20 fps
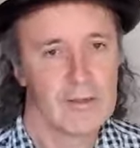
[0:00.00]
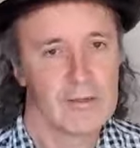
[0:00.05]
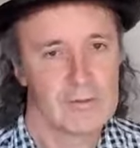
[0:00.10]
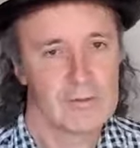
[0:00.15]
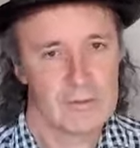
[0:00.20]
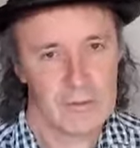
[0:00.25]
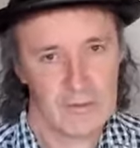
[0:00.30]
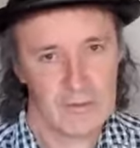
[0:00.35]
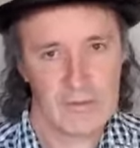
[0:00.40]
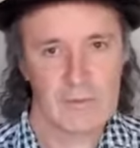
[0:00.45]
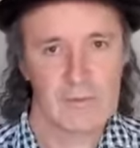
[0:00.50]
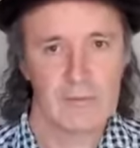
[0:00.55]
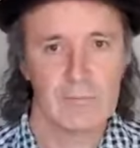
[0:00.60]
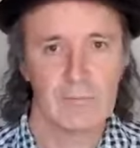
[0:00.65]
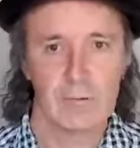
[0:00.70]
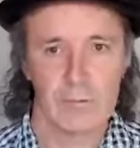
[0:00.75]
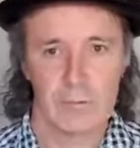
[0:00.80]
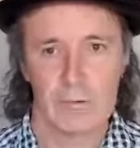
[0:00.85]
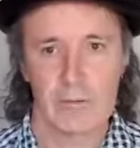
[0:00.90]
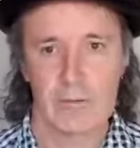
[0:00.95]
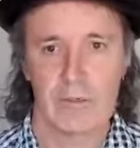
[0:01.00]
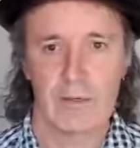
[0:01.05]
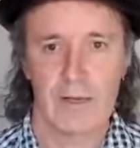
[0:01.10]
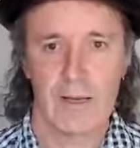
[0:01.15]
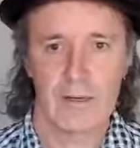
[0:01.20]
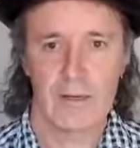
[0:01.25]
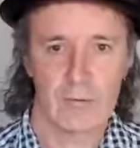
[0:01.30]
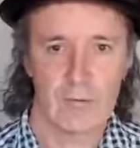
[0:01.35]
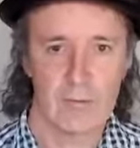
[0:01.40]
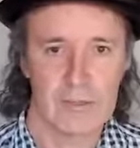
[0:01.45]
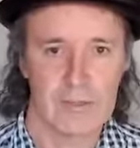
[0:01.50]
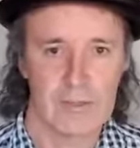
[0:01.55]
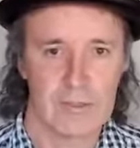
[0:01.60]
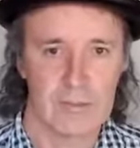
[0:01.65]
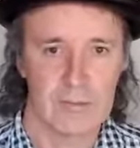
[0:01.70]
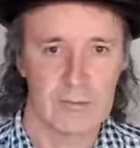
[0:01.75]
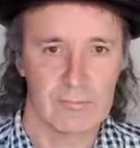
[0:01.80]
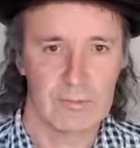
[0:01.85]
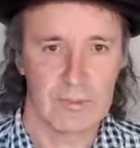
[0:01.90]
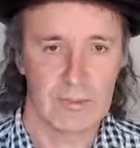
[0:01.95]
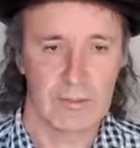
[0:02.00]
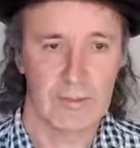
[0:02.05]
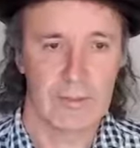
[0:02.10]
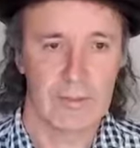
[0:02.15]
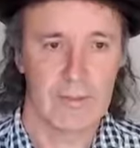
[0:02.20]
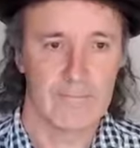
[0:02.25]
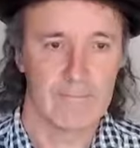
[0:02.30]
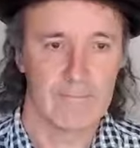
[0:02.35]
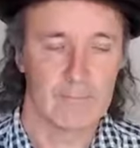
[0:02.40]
so they support it unquestioningly.